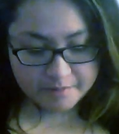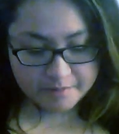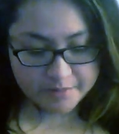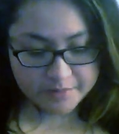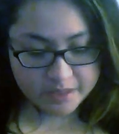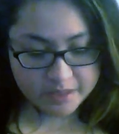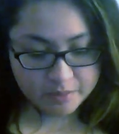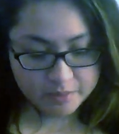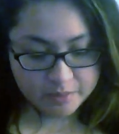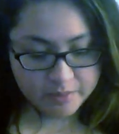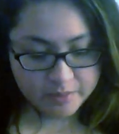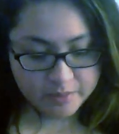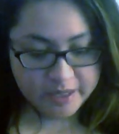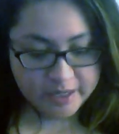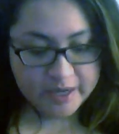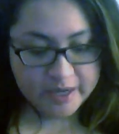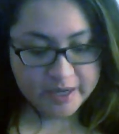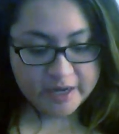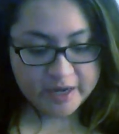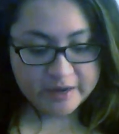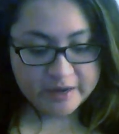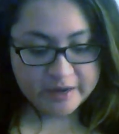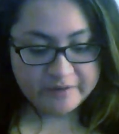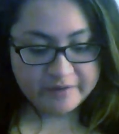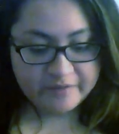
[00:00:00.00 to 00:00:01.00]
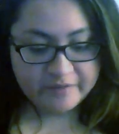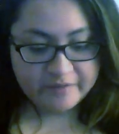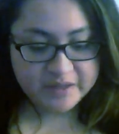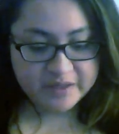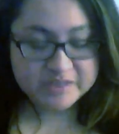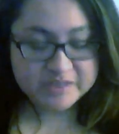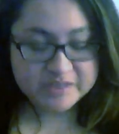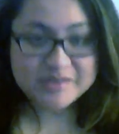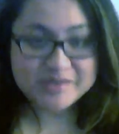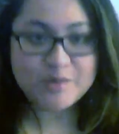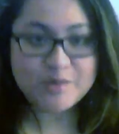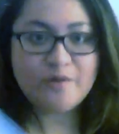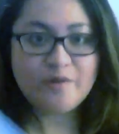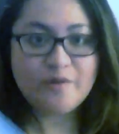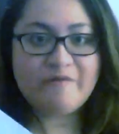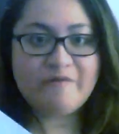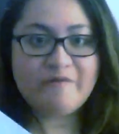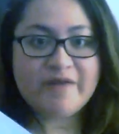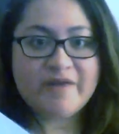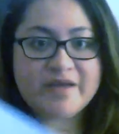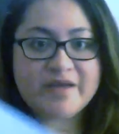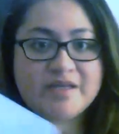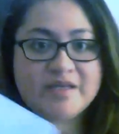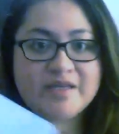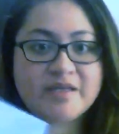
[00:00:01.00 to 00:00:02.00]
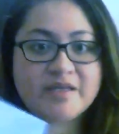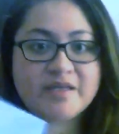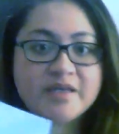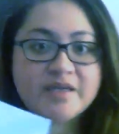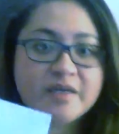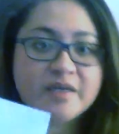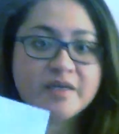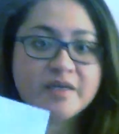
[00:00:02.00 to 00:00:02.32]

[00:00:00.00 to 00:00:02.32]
Then we have school fund.